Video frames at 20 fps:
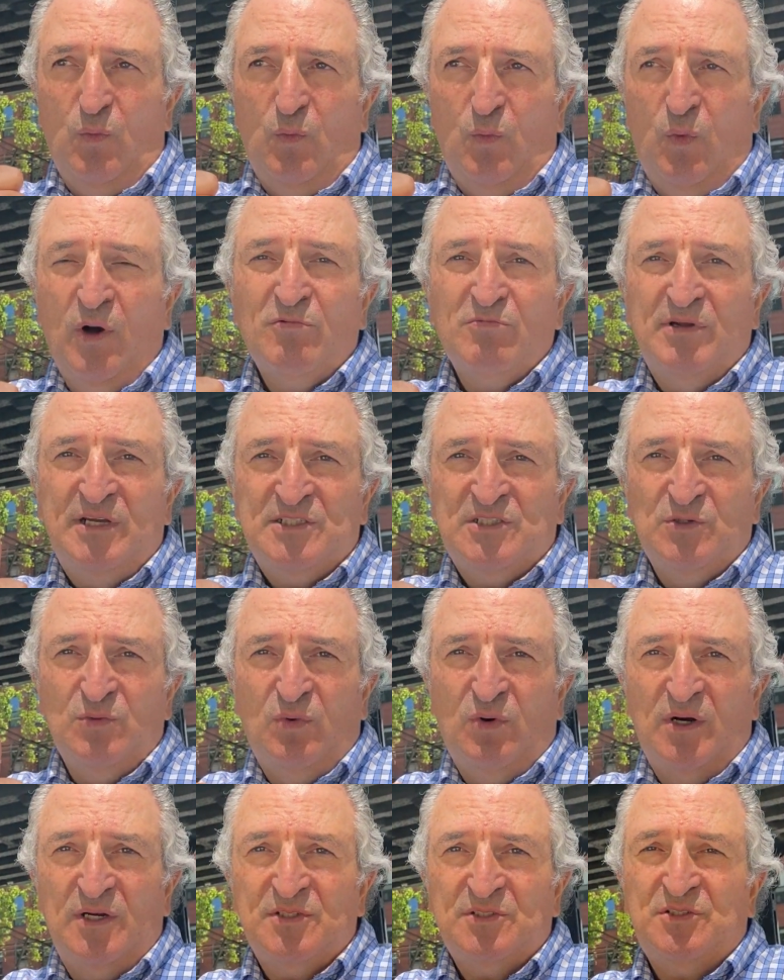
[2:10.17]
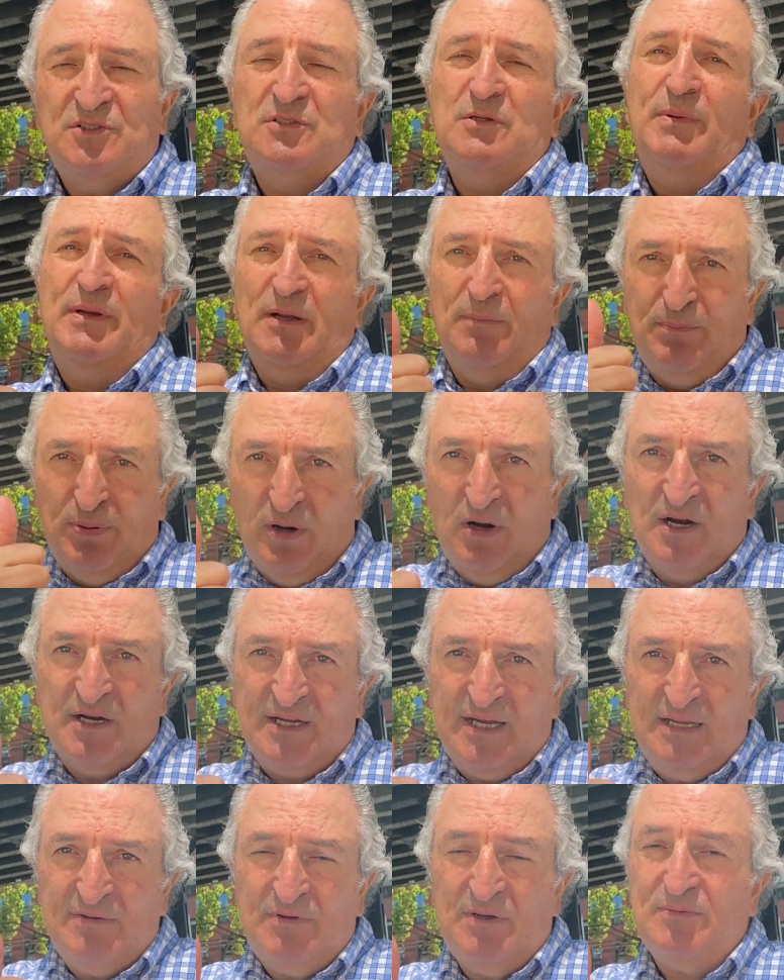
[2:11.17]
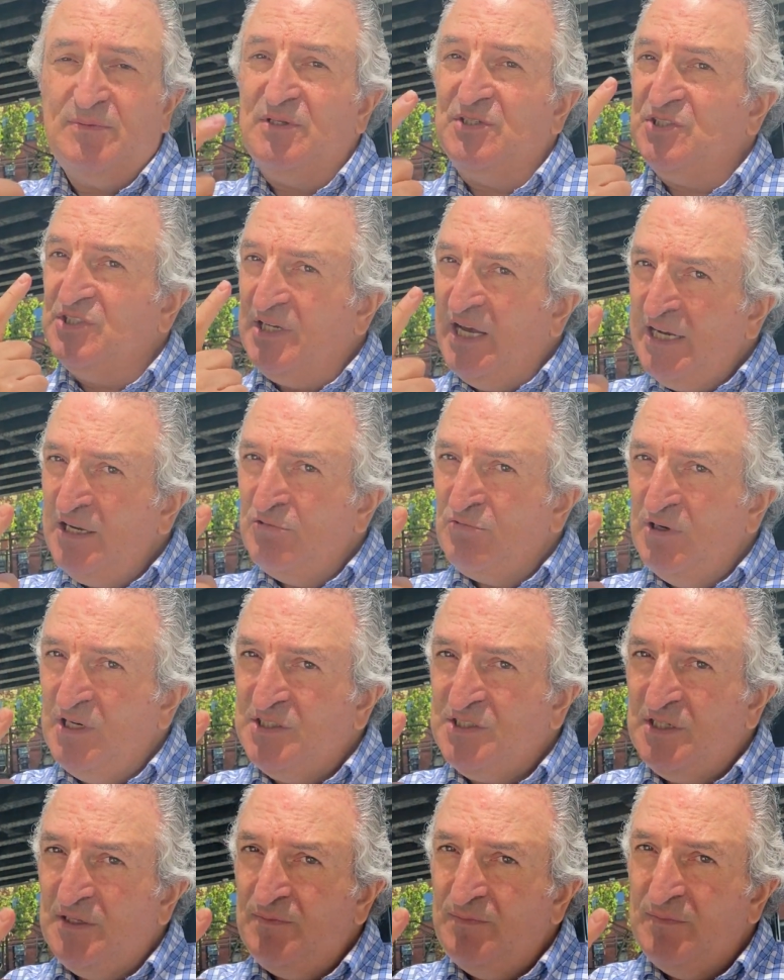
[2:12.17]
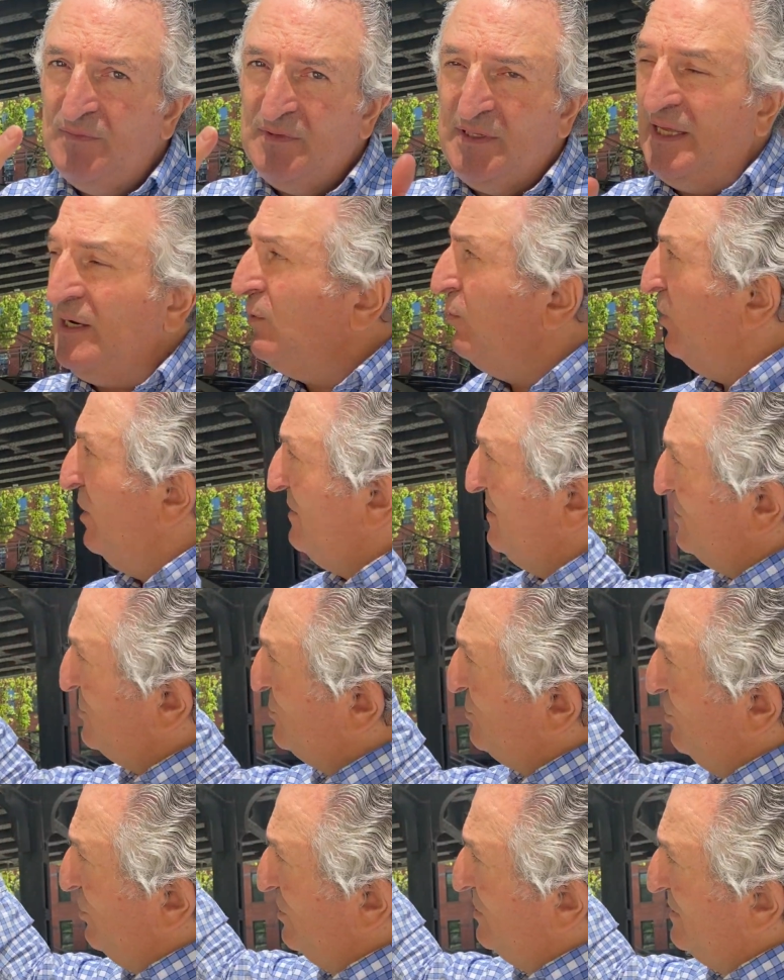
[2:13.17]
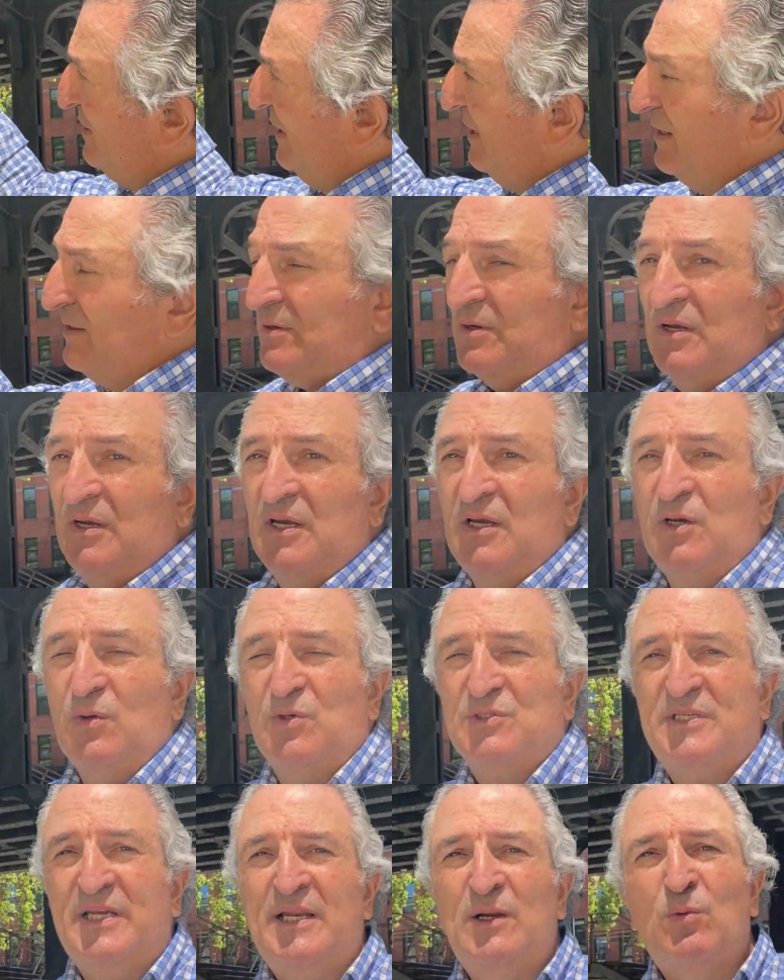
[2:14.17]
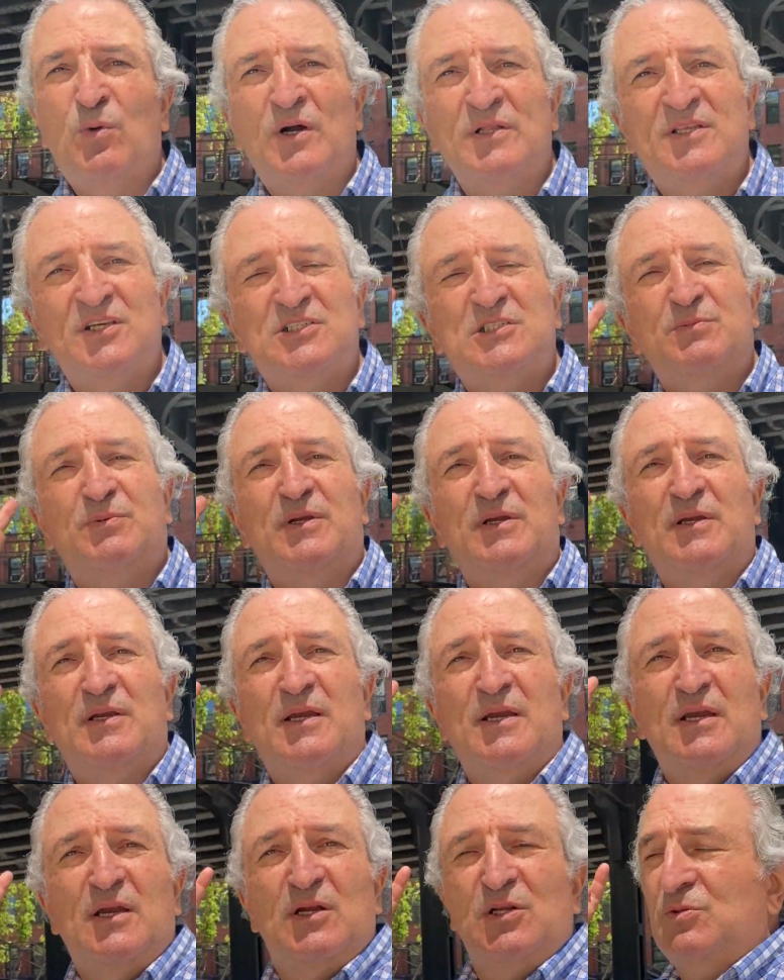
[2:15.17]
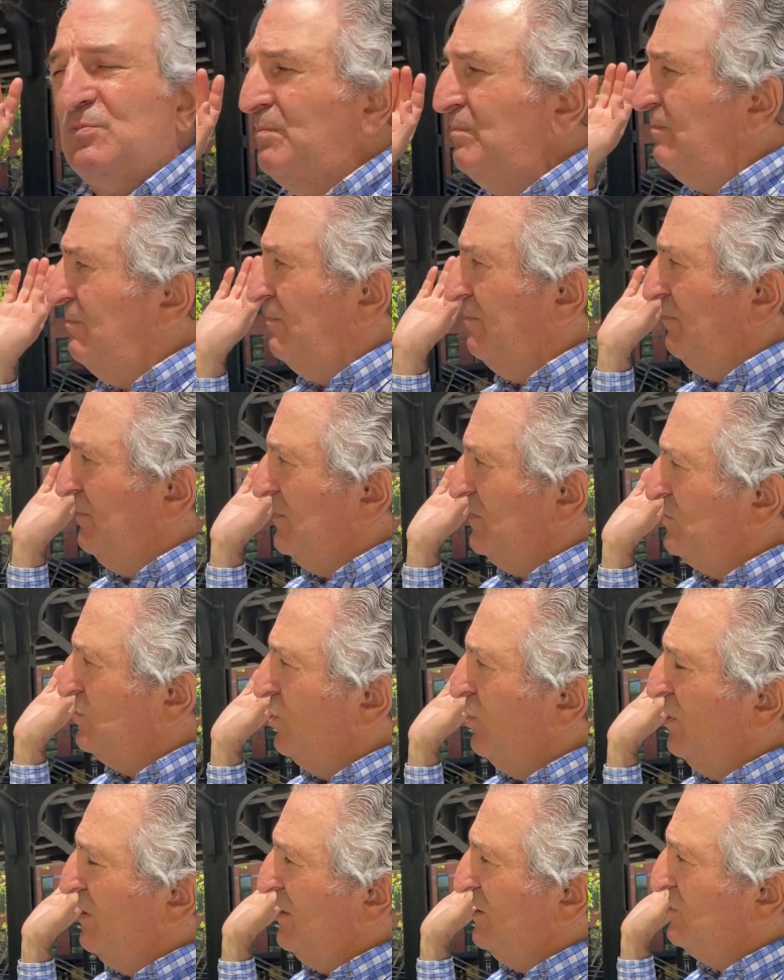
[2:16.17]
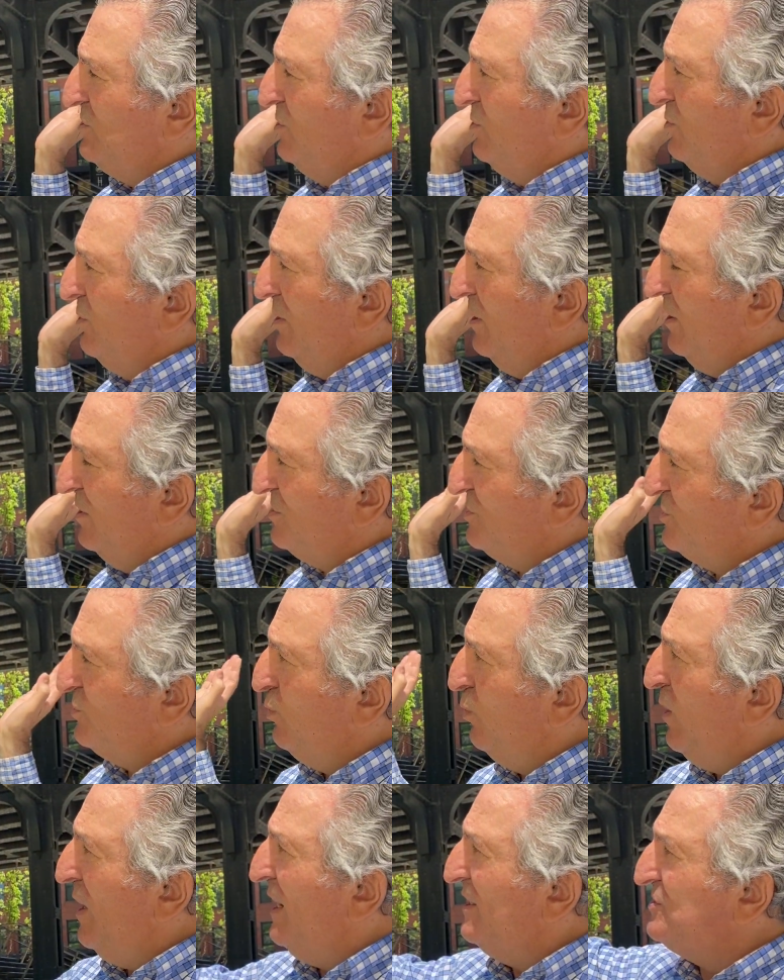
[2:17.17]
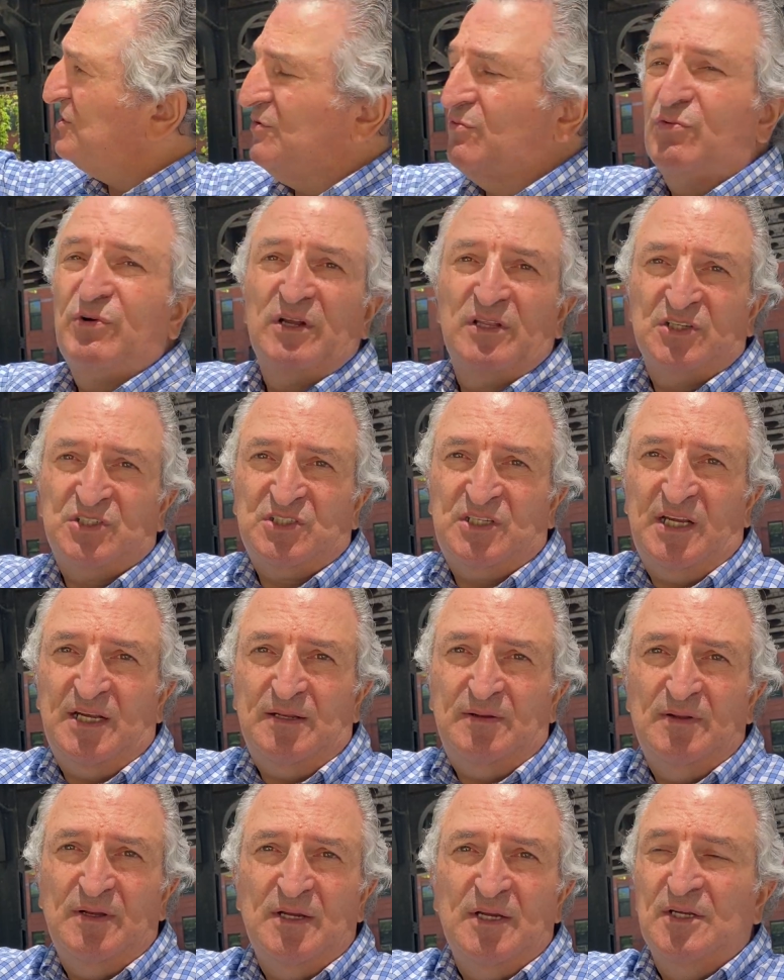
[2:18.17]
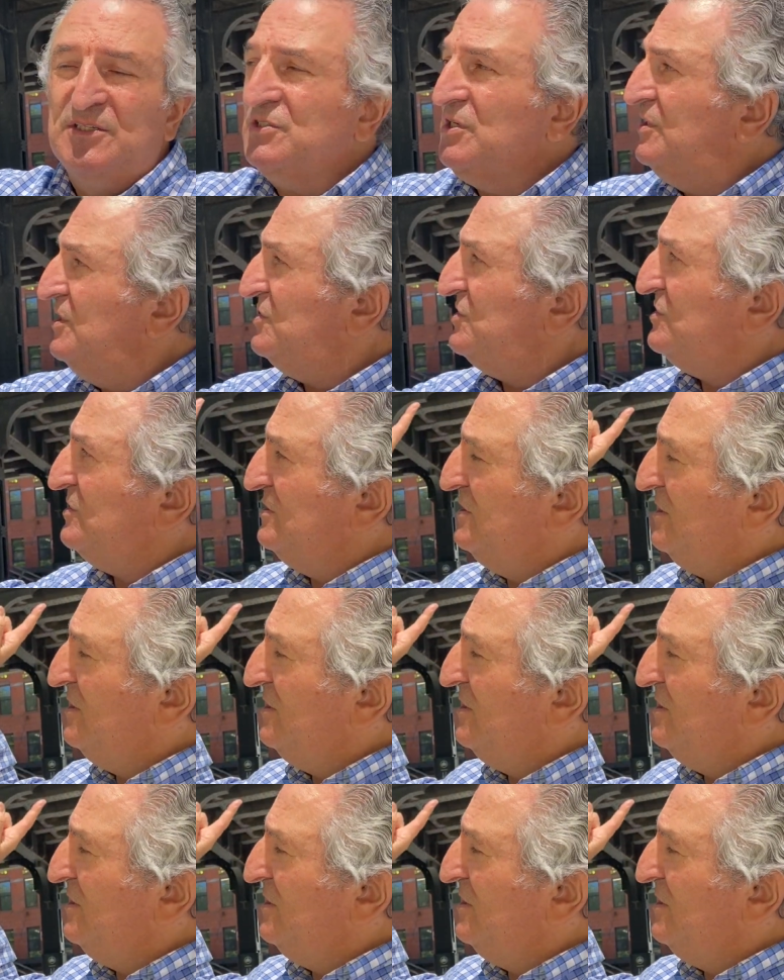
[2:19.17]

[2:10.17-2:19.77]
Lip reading: one reason was to make a park out of it. The second reason they didn't want this torn down was they didn't want this to be torn into a swatch of real estate. So this